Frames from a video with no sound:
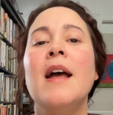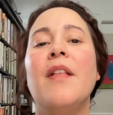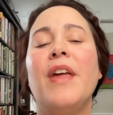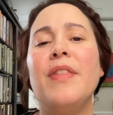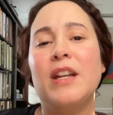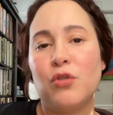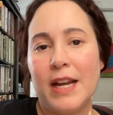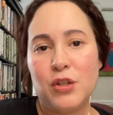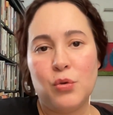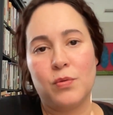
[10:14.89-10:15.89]
then they
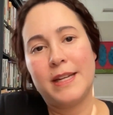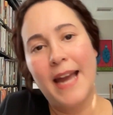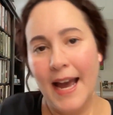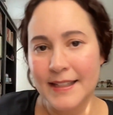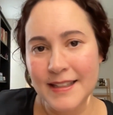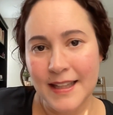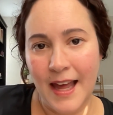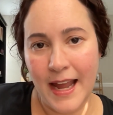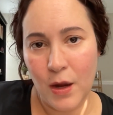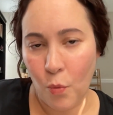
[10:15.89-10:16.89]
tried to
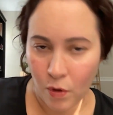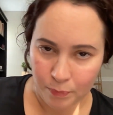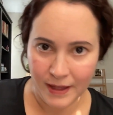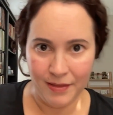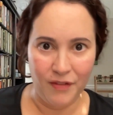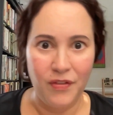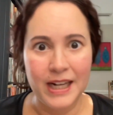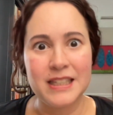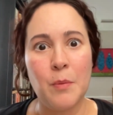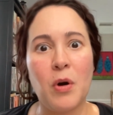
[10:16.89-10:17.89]
gaslight or play the
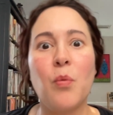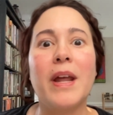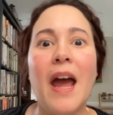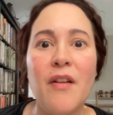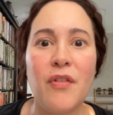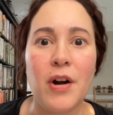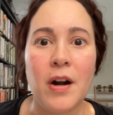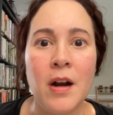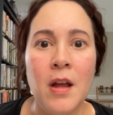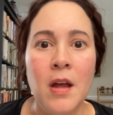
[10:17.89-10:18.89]
victim or whatever.